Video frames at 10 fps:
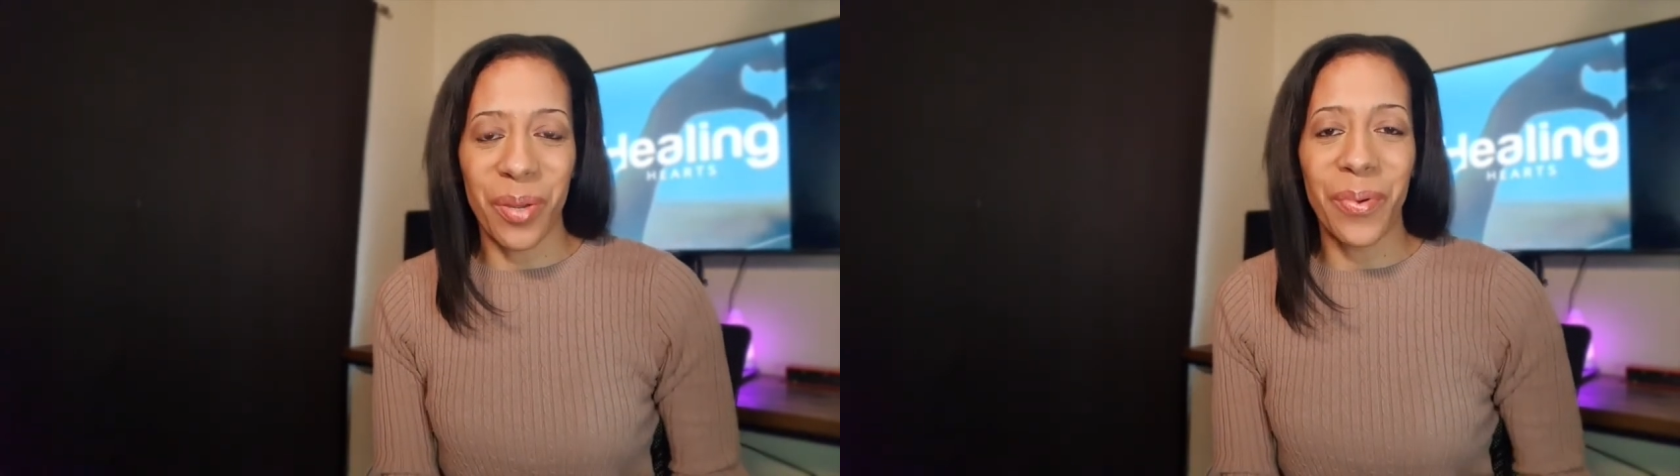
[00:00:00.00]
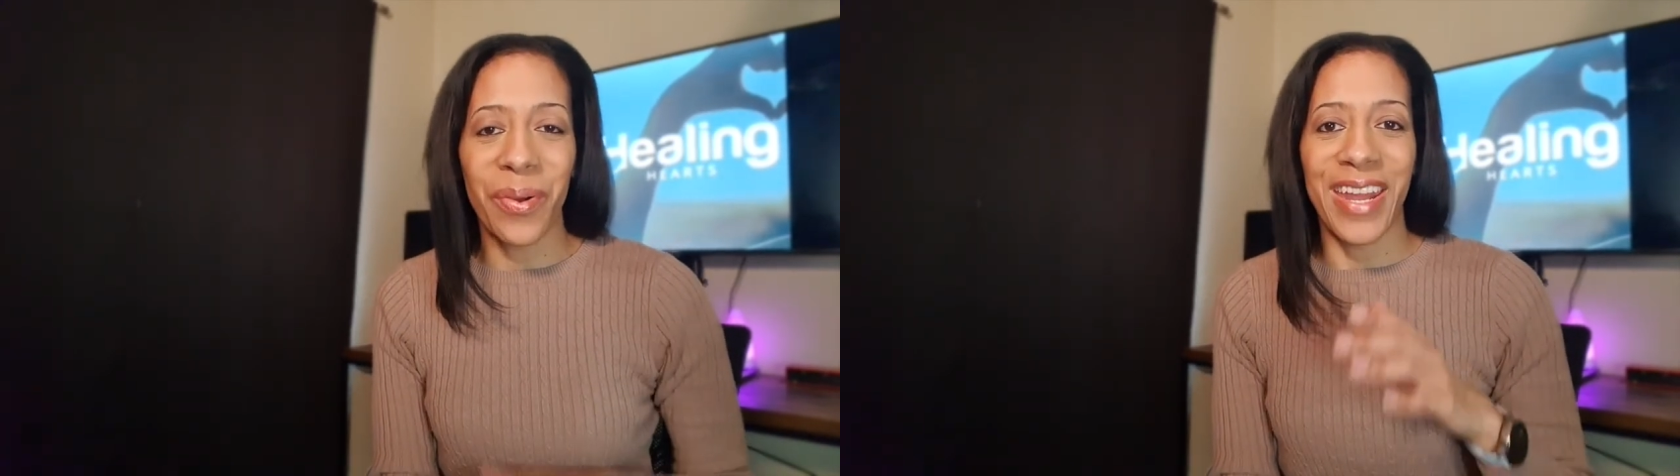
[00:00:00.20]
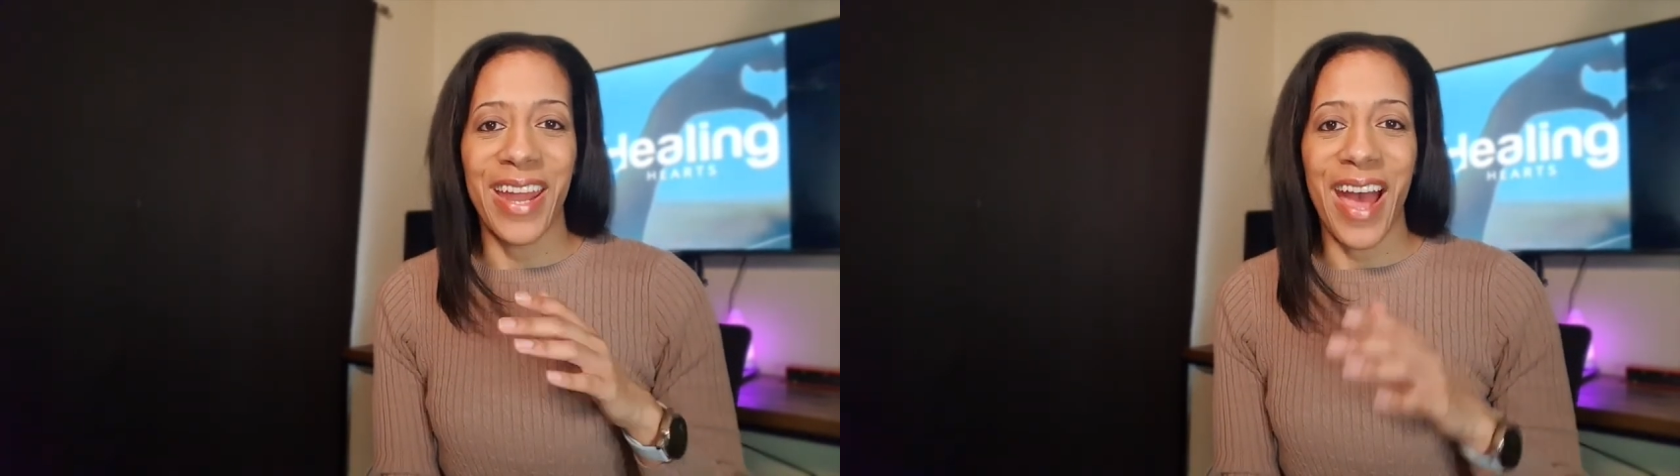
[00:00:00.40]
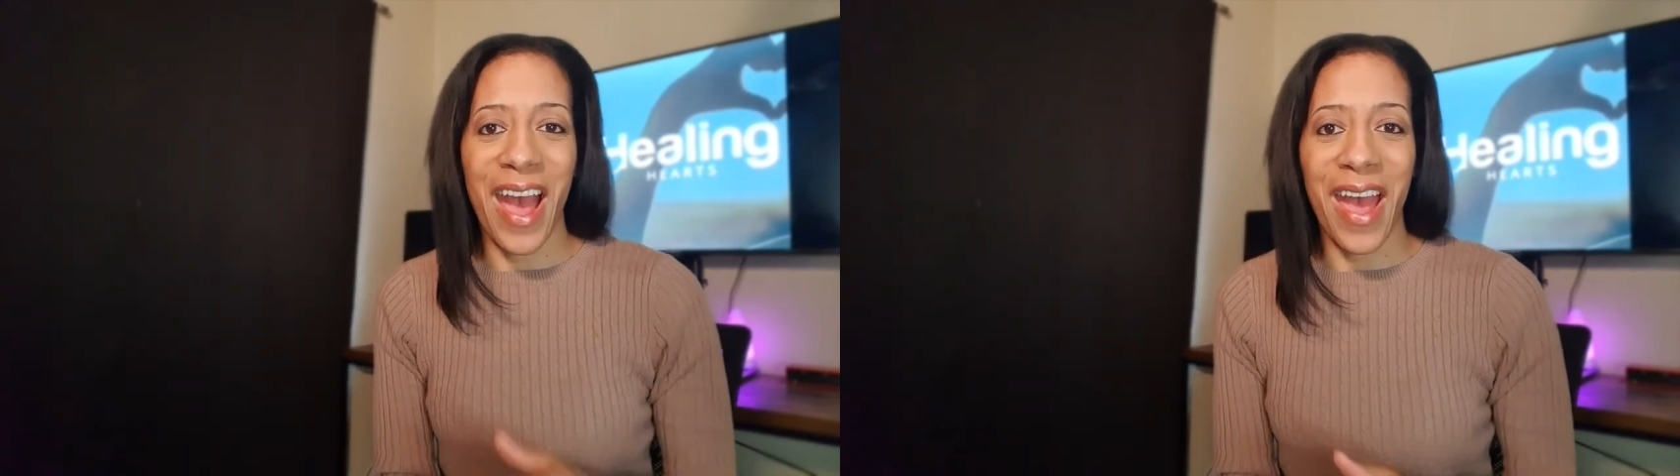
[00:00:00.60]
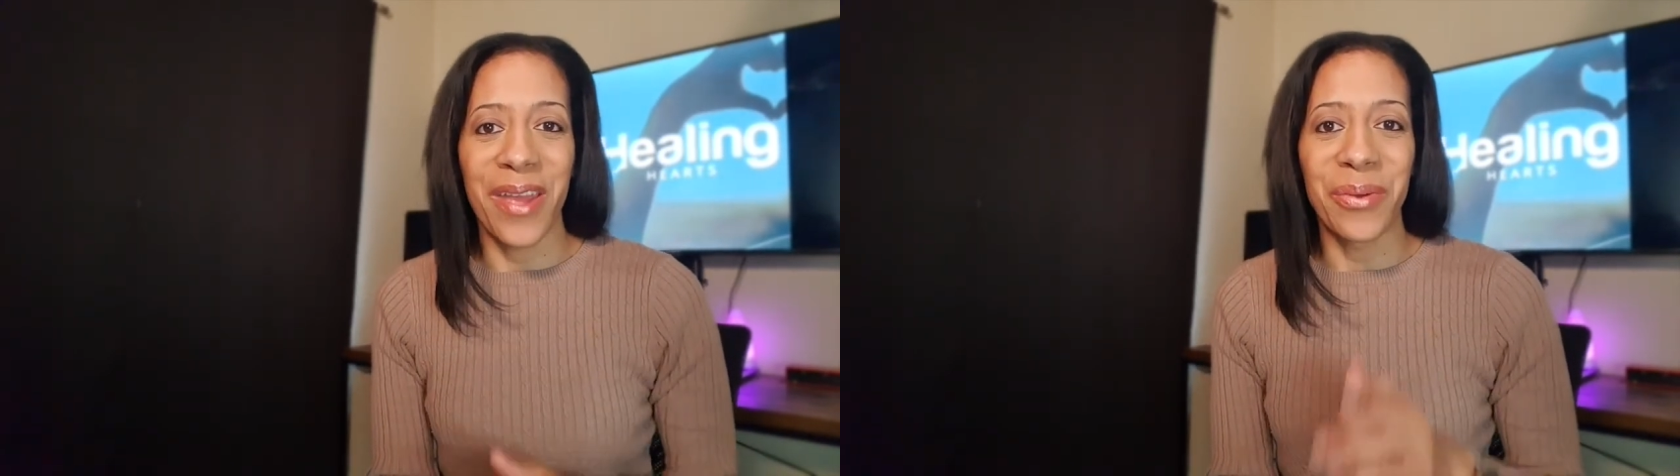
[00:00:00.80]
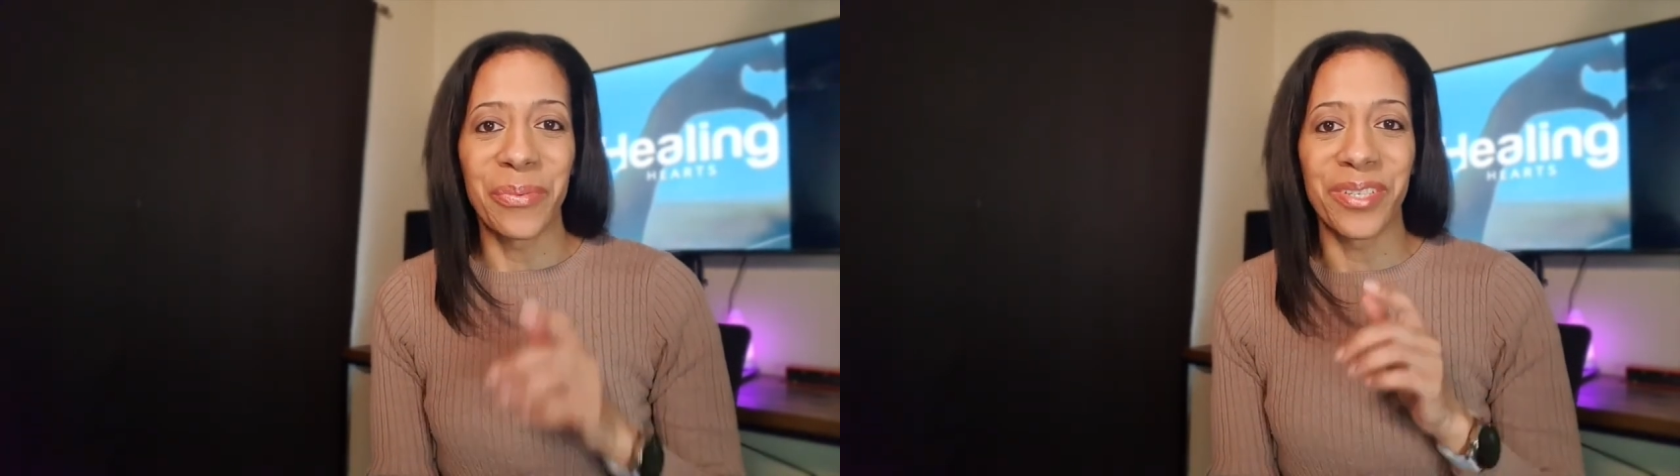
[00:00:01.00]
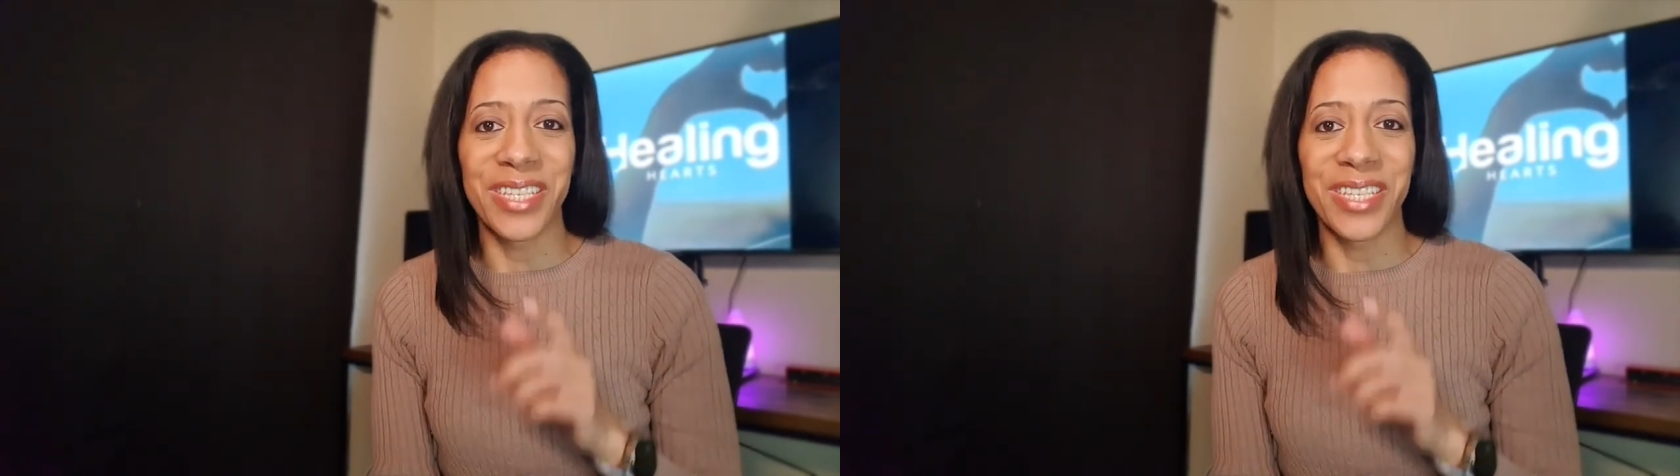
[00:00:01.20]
and I will see